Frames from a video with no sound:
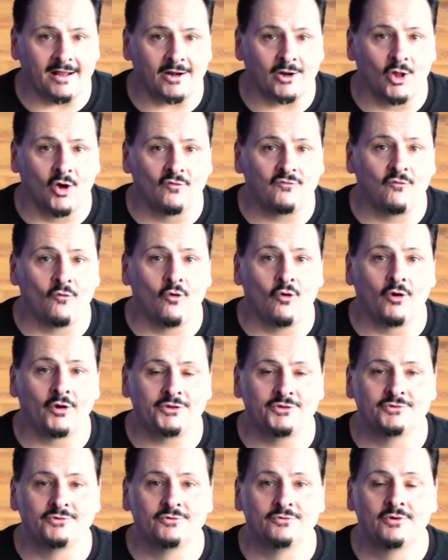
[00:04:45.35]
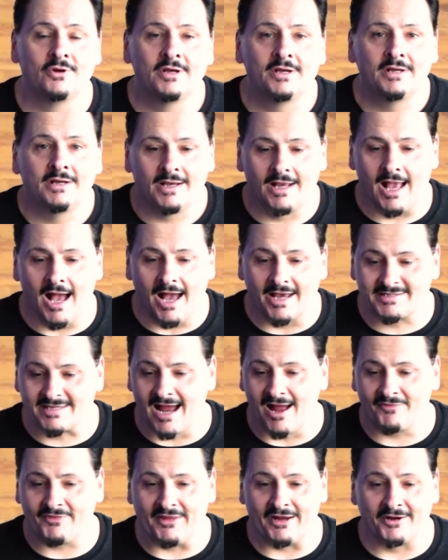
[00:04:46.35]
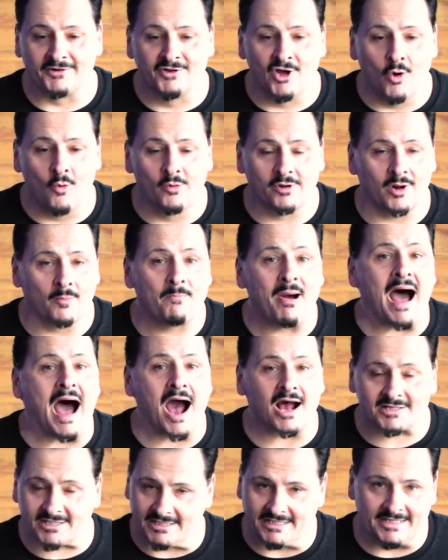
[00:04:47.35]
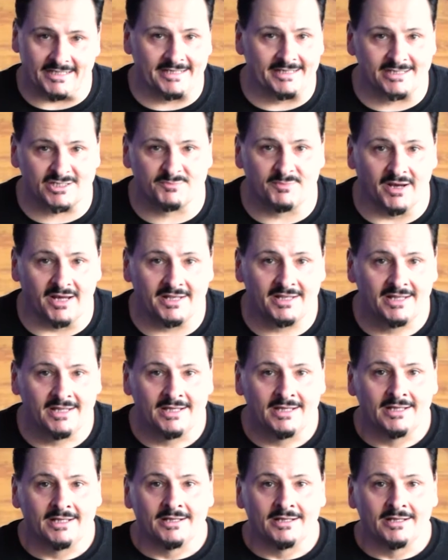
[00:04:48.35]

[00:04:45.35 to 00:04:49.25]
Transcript: I don't know if all you guys out there know what epoxy is, but